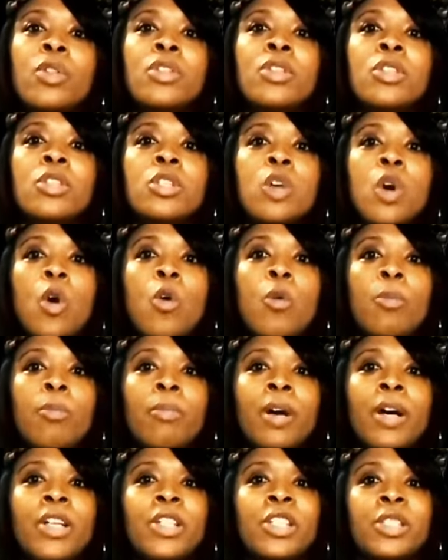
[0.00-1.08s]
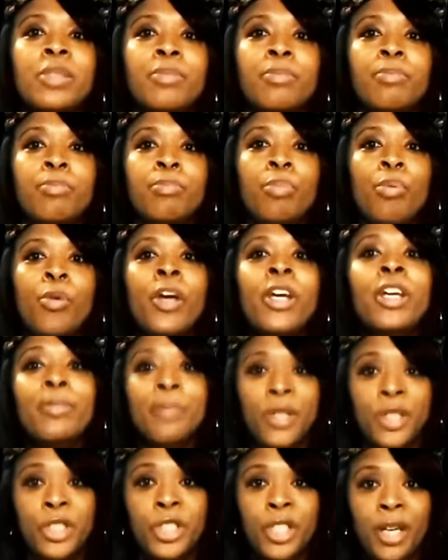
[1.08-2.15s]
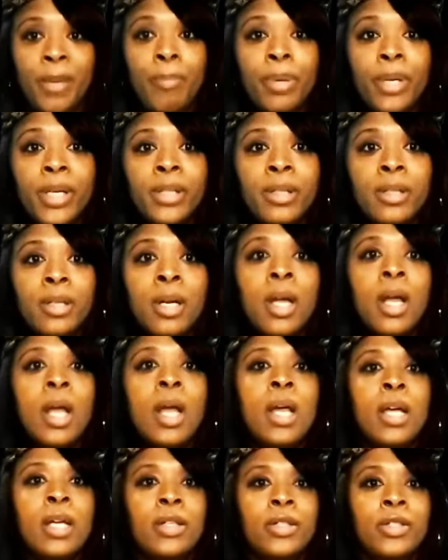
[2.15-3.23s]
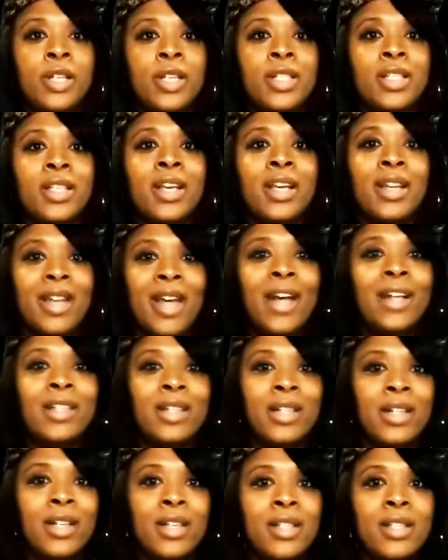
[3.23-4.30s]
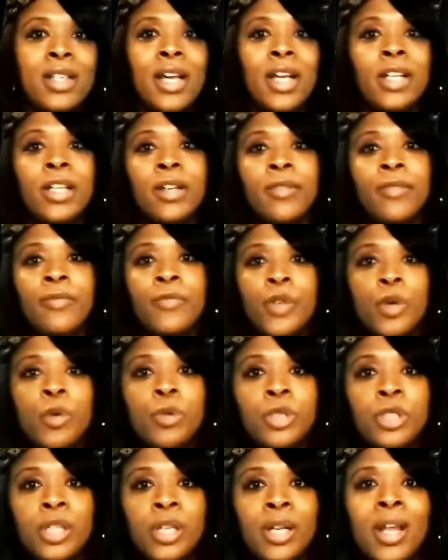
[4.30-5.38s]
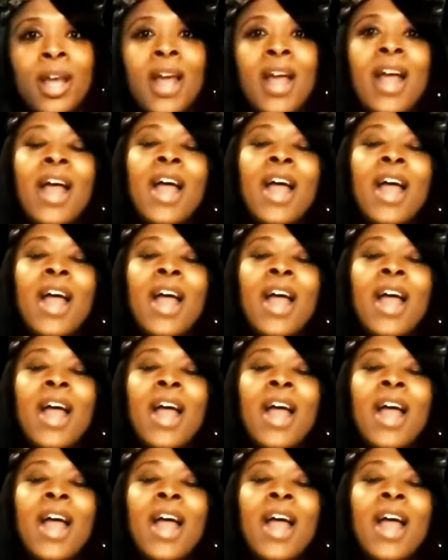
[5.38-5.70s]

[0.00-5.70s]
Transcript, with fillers: with so much brinkmanship, disconnectedness, and confusion